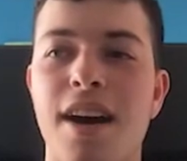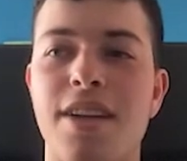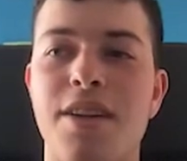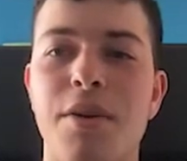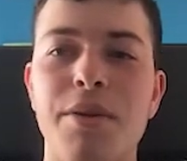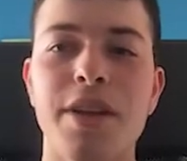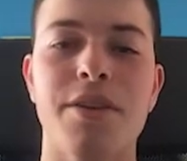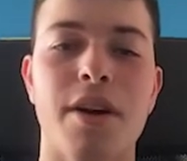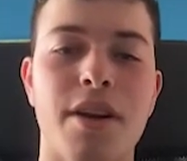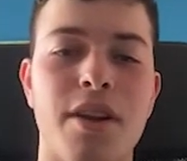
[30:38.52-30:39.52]
totally
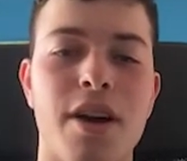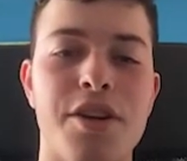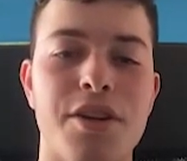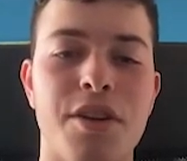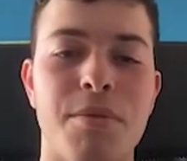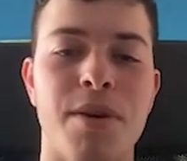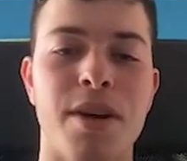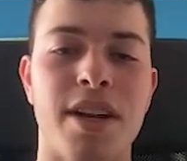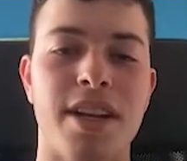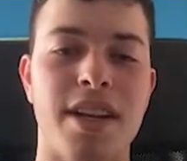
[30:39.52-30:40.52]
chronological,
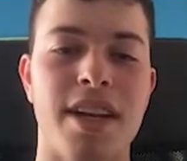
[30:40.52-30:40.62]
but